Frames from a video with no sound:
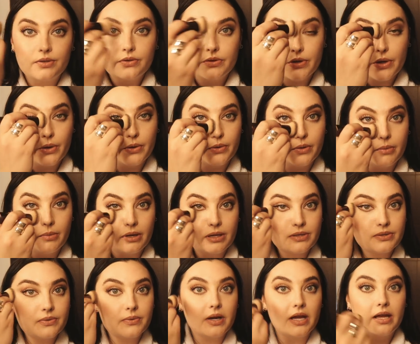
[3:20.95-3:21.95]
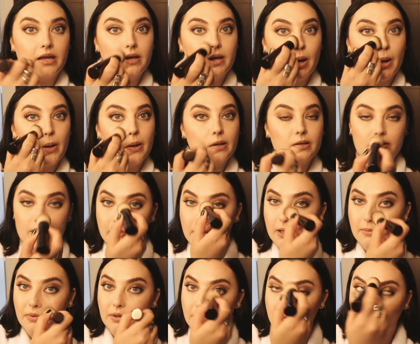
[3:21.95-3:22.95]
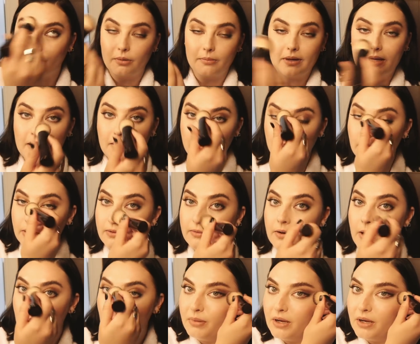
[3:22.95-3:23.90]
So the best way, because I'm gonna put more makeup on,